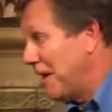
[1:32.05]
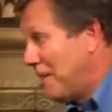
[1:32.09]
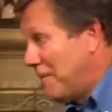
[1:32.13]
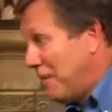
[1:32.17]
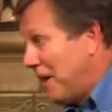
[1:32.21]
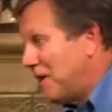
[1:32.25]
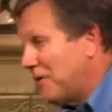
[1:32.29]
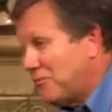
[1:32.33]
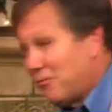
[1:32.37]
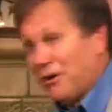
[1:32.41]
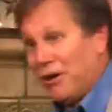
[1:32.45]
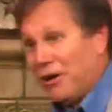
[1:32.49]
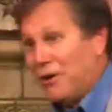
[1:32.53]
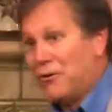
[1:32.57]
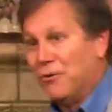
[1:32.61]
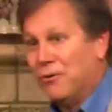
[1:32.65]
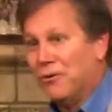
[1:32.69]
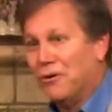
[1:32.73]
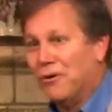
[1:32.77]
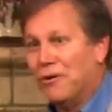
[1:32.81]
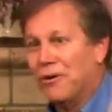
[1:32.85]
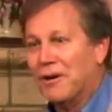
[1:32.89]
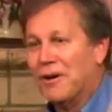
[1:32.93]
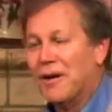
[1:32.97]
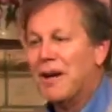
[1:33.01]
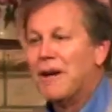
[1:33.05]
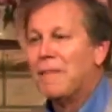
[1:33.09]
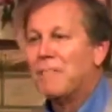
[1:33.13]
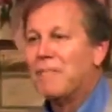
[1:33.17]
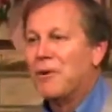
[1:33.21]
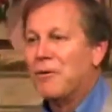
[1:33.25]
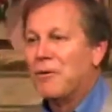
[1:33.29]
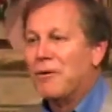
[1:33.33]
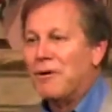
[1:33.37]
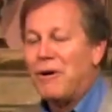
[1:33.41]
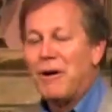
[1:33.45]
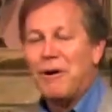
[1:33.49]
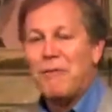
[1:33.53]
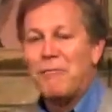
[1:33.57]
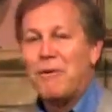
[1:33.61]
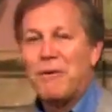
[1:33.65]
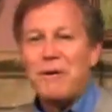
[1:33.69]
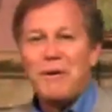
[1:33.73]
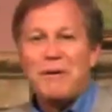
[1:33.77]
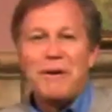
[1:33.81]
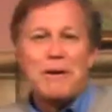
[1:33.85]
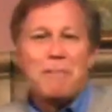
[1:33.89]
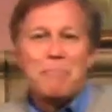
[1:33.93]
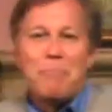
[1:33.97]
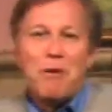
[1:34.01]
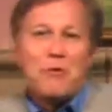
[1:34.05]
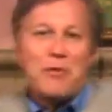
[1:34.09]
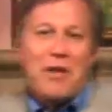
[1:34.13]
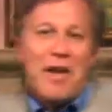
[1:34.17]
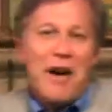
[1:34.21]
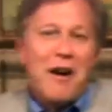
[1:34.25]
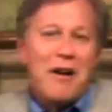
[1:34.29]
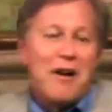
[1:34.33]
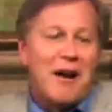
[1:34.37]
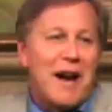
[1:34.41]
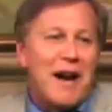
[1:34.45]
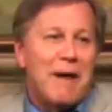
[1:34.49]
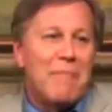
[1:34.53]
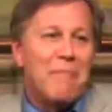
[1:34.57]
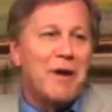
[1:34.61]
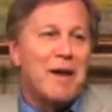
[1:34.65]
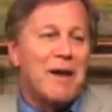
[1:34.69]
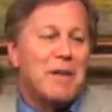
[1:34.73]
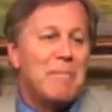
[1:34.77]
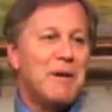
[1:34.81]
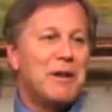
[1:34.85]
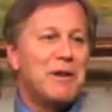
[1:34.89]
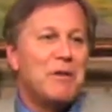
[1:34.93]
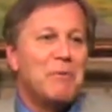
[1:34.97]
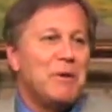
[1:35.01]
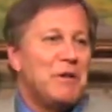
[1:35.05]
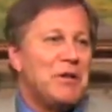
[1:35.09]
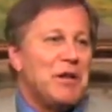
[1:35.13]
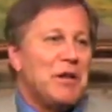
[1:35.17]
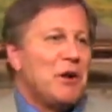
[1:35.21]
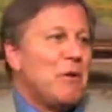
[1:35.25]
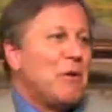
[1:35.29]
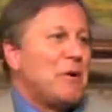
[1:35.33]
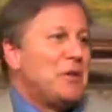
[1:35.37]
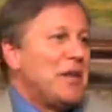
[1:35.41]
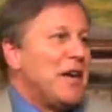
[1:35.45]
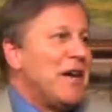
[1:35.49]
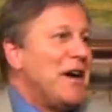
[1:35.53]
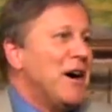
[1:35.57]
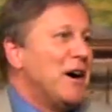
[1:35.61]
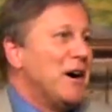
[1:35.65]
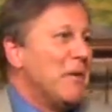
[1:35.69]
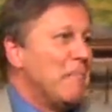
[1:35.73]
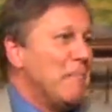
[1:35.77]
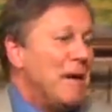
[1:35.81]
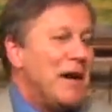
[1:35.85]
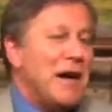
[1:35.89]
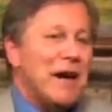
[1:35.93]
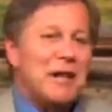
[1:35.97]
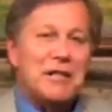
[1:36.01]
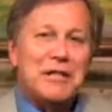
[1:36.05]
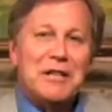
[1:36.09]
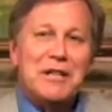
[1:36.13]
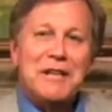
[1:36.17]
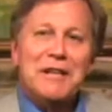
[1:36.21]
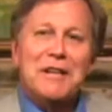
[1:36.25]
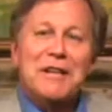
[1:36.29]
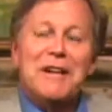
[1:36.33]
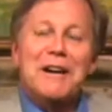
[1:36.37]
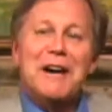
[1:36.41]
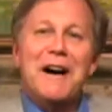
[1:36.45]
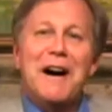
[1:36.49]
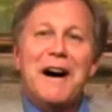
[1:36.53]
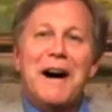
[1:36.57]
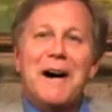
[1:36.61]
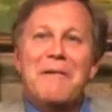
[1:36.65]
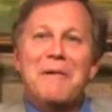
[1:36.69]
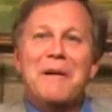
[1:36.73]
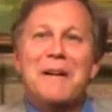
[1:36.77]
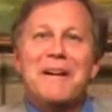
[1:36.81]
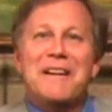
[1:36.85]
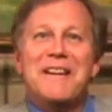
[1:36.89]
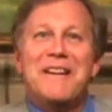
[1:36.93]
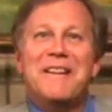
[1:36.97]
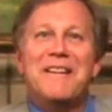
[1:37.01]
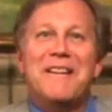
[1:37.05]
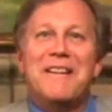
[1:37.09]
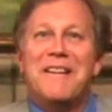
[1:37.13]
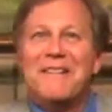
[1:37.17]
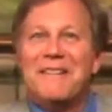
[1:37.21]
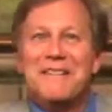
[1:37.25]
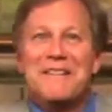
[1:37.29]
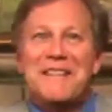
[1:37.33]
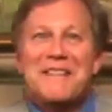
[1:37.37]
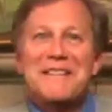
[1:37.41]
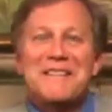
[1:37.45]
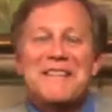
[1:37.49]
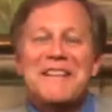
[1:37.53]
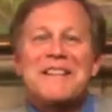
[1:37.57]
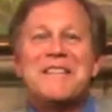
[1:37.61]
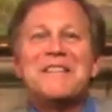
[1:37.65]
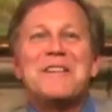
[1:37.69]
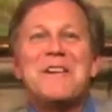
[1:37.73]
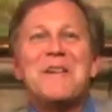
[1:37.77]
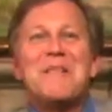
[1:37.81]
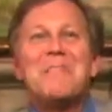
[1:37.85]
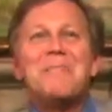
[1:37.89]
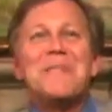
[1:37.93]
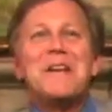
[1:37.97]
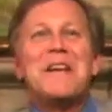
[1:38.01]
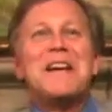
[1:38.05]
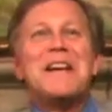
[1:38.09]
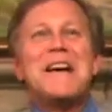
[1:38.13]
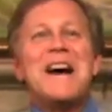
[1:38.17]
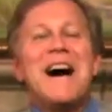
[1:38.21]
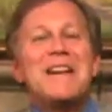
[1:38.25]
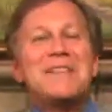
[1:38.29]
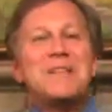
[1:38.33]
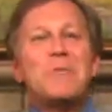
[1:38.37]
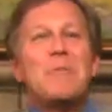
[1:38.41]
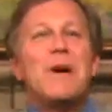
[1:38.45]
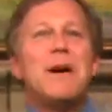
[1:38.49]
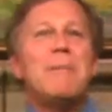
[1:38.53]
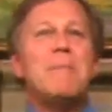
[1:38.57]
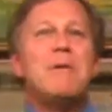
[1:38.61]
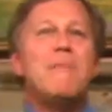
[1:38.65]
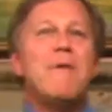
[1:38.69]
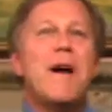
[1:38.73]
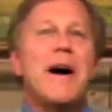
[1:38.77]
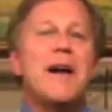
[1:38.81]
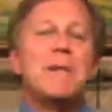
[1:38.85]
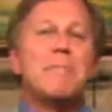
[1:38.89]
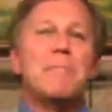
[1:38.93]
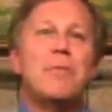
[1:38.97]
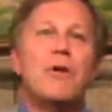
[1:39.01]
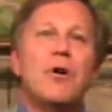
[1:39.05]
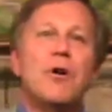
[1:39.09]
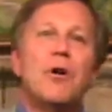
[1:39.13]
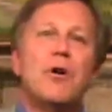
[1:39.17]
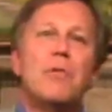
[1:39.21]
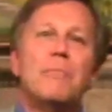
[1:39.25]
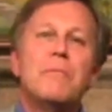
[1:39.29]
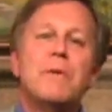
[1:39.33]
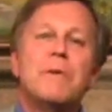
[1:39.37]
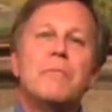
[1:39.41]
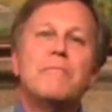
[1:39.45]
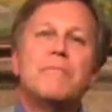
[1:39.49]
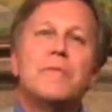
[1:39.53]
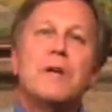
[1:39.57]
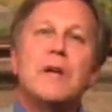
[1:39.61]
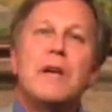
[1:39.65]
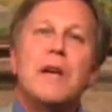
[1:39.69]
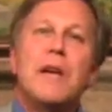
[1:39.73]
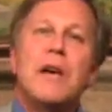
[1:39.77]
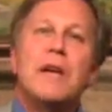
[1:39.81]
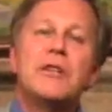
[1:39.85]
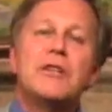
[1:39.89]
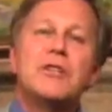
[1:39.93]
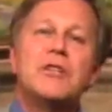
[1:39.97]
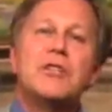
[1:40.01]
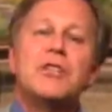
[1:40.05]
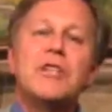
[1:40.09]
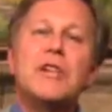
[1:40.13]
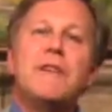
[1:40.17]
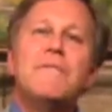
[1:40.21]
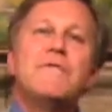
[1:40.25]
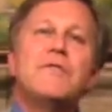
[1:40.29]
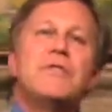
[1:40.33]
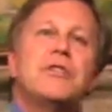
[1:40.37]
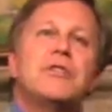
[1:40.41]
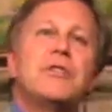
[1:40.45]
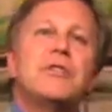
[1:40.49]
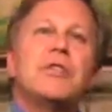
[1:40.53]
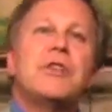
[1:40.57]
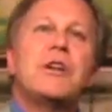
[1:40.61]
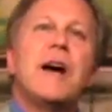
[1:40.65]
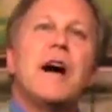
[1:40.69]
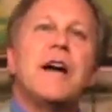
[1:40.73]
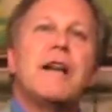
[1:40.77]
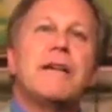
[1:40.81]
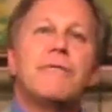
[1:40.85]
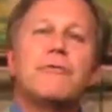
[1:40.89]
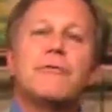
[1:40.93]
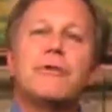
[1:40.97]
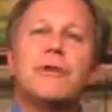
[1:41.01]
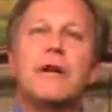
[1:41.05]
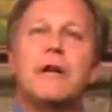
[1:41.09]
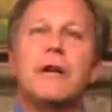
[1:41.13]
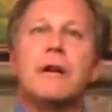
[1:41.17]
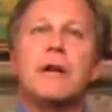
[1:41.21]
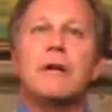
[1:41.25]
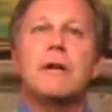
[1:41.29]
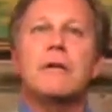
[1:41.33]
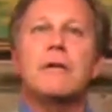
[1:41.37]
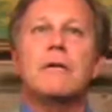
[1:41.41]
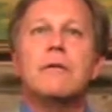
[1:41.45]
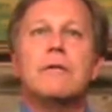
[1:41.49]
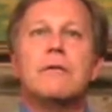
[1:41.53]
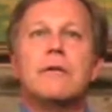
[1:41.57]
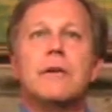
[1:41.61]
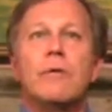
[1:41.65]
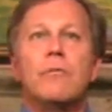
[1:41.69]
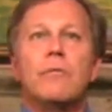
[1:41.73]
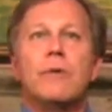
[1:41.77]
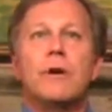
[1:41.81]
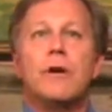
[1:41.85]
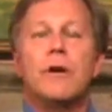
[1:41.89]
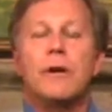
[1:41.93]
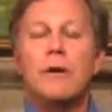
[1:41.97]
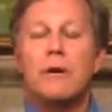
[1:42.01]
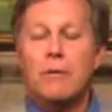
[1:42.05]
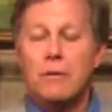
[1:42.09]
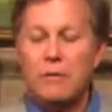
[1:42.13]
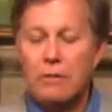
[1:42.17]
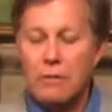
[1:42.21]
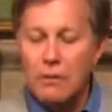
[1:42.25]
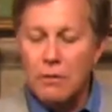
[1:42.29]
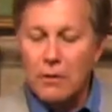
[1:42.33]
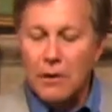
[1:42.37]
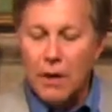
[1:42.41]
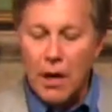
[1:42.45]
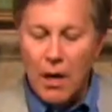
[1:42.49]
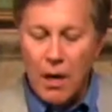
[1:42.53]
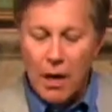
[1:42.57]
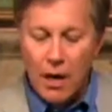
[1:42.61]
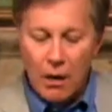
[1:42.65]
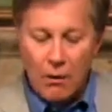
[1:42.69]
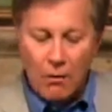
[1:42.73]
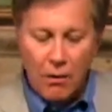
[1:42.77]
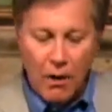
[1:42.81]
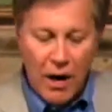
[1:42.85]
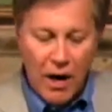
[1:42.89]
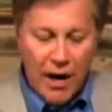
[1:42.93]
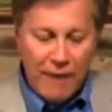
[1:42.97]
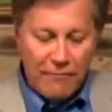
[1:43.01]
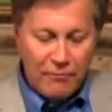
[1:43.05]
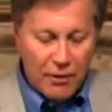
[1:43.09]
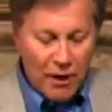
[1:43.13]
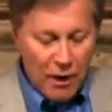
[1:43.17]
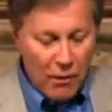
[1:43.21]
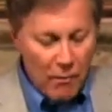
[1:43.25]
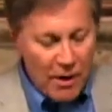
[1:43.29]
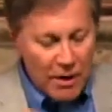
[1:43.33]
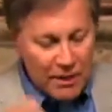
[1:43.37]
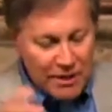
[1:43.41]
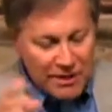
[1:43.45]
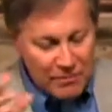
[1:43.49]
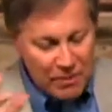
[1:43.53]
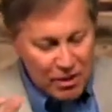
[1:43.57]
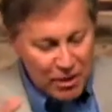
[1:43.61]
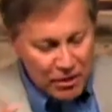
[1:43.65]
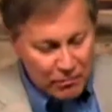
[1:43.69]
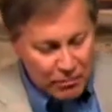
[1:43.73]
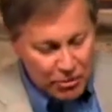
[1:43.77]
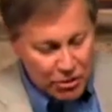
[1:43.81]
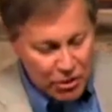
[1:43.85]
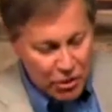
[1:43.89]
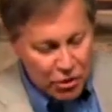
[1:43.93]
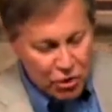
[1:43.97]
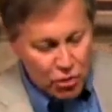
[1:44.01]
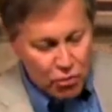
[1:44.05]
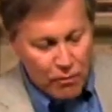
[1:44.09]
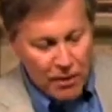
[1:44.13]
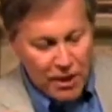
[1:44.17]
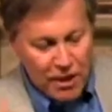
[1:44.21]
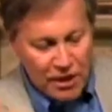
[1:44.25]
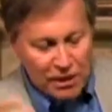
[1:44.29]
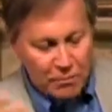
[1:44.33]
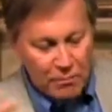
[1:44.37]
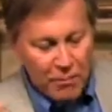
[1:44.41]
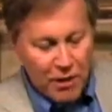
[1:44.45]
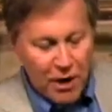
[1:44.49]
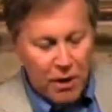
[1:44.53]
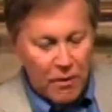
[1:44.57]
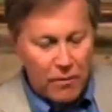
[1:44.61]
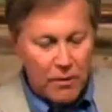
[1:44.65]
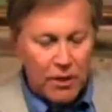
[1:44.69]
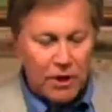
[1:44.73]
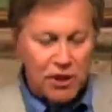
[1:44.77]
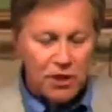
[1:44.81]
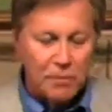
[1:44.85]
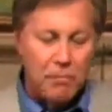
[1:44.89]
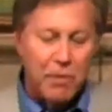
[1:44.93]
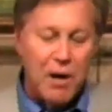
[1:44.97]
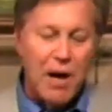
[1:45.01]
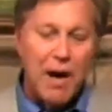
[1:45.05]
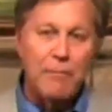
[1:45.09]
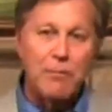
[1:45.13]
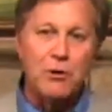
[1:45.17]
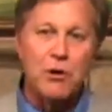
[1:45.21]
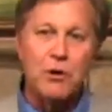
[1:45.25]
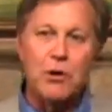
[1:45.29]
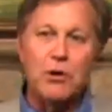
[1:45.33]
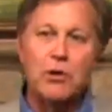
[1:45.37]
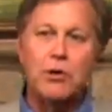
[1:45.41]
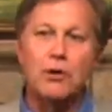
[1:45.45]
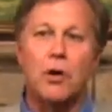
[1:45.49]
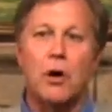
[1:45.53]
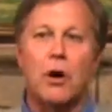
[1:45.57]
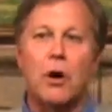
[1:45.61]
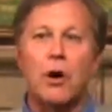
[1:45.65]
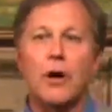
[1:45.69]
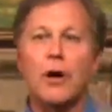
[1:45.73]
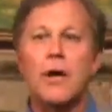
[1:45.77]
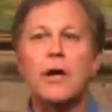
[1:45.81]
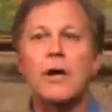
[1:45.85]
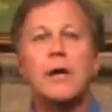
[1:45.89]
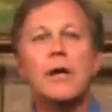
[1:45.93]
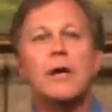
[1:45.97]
I mean, that's really cool. But both Helen and I admitted that we didn't know what the hell it meant. And so I said, well, let me write a poem and see if this is the kind of thing that we are after. I wanted something that was as transparent as a popular song.